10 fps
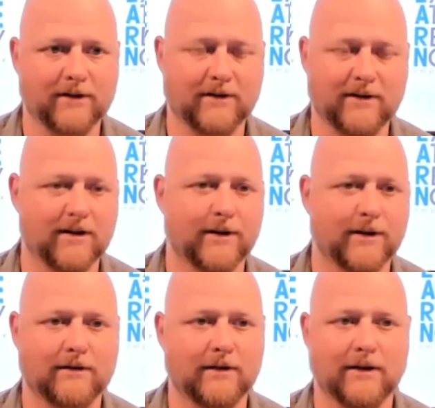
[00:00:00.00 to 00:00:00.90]
It's, you know,
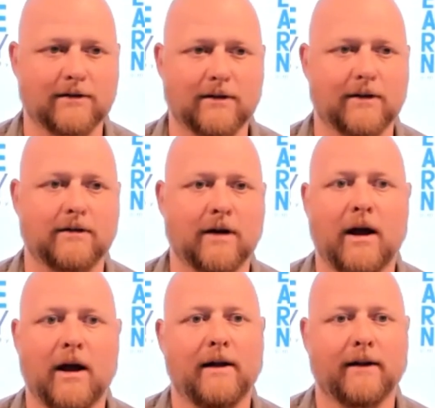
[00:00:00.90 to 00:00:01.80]
it's such,
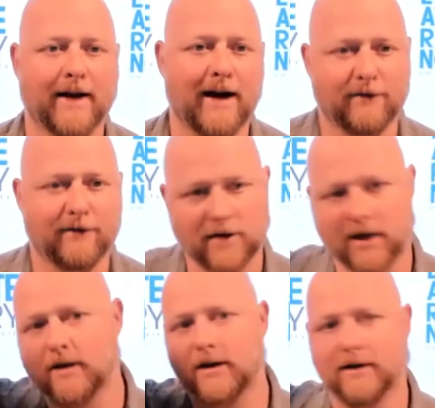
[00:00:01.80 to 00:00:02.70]
like, I've
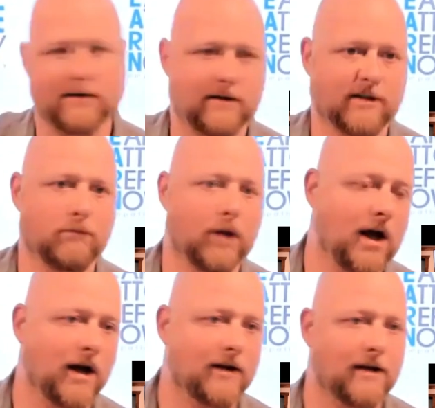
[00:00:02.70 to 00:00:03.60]
created this
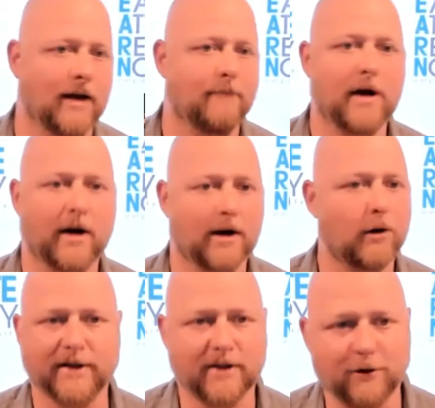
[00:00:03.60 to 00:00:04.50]
block, but I'm not
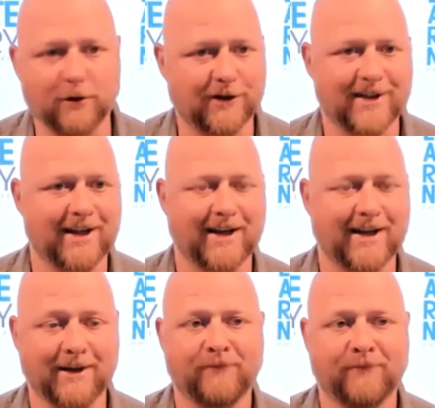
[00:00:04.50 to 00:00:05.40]
going to do it
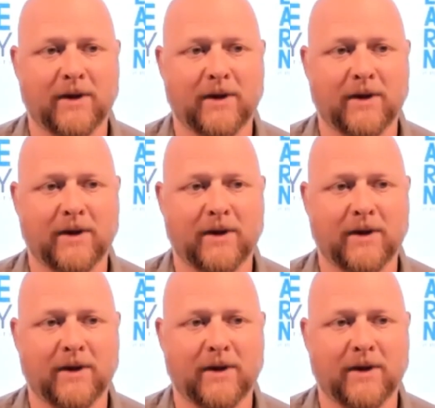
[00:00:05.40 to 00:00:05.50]
today.